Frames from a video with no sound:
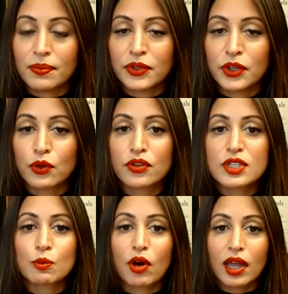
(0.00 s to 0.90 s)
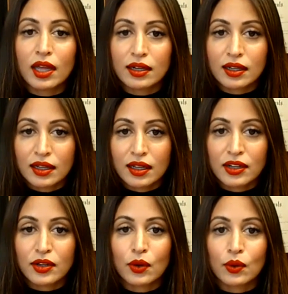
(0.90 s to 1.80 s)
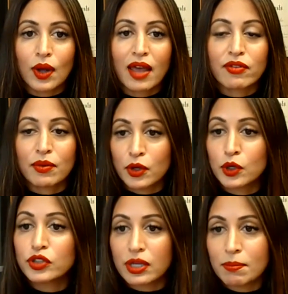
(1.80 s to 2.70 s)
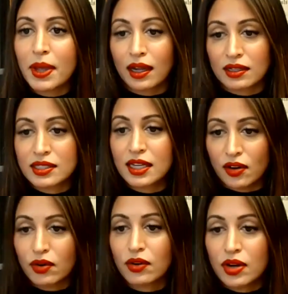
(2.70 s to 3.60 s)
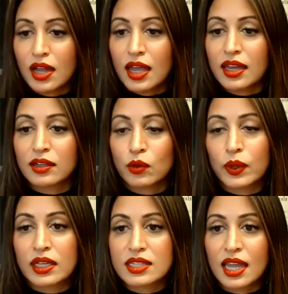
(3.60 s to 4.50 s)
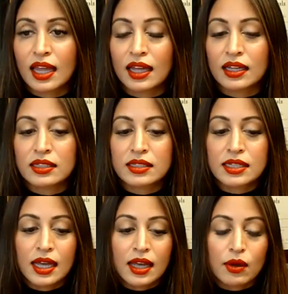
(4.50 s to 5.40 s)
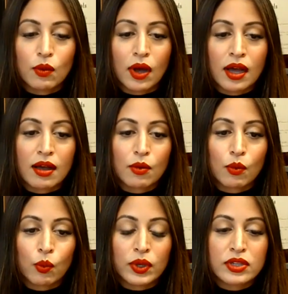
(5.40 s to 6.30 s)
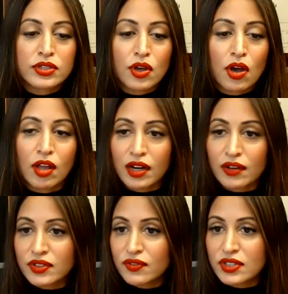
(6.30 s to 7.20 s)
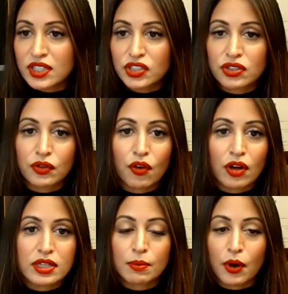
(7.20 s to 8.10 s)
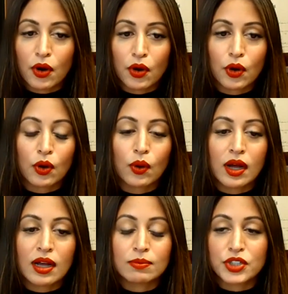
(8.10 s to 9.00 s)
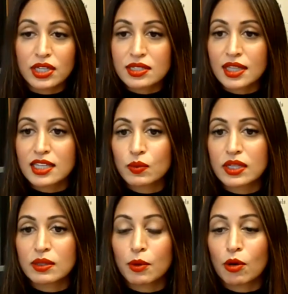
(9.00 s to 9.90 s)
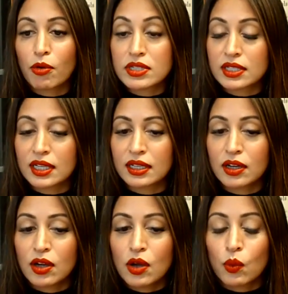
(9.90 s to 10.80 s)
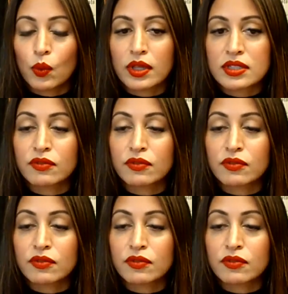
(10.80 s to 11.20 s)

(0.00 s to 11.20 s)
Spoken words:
the spread, have a huge impact here in Queens. And we saw a lot of devastation across the borough. Just last week, the borough president was